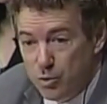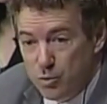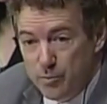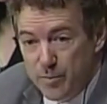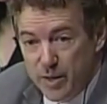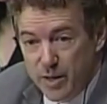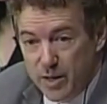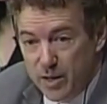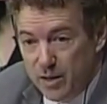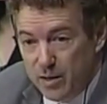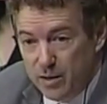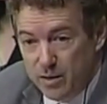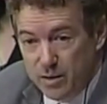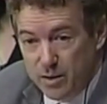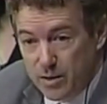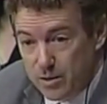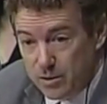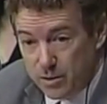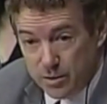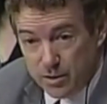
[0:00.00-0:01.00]
me,
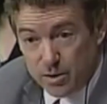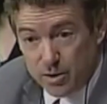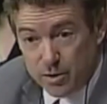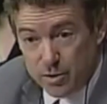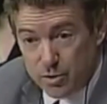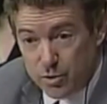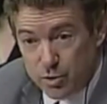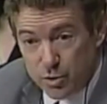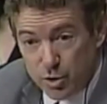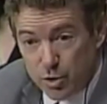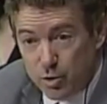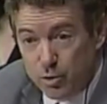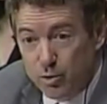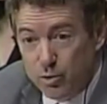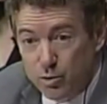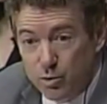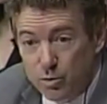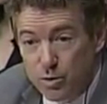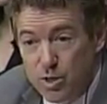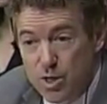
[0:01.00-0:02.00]
to
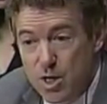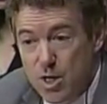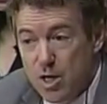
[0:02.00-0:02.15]
cajole,